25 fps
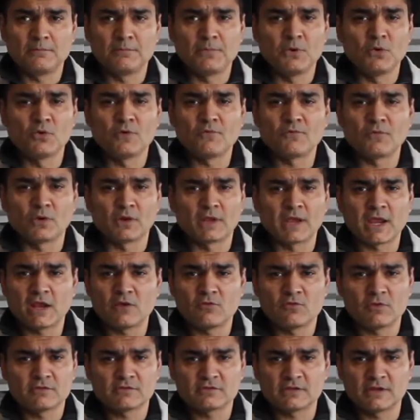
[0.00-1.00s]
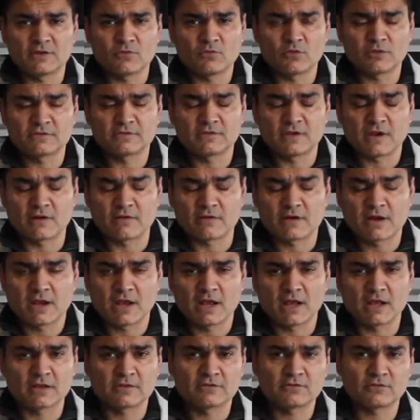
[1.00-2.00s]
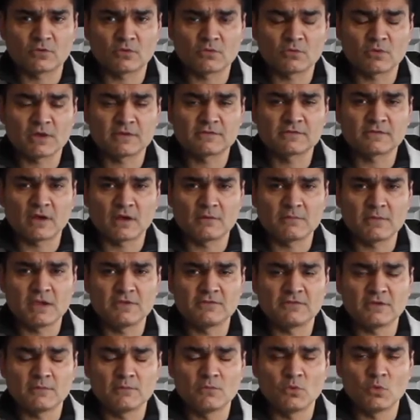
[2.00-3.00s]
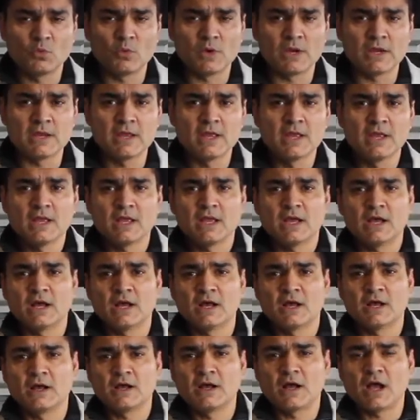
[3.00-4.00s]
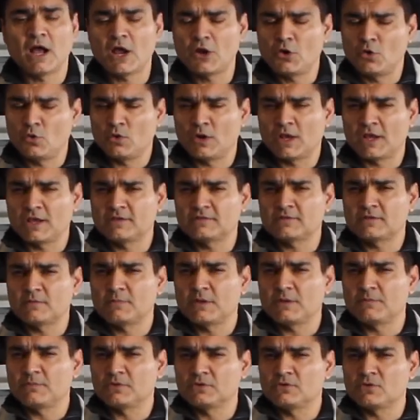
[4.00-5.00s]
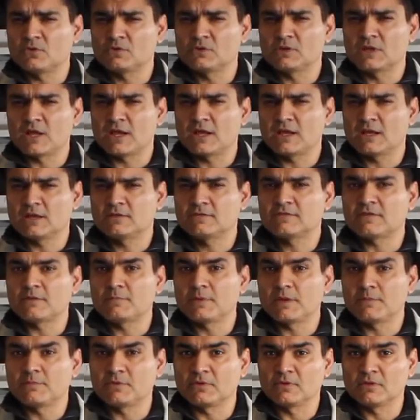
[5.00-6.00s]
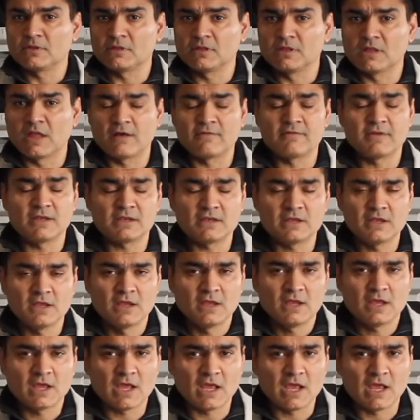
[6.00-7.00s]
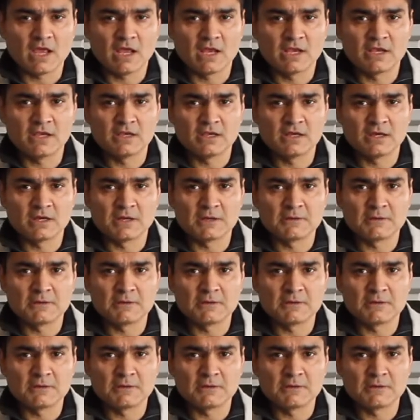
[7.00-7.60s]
beautiful Kate Winslet was there, so it's an amazing movie. I know, like some people don't like it, some people love it, and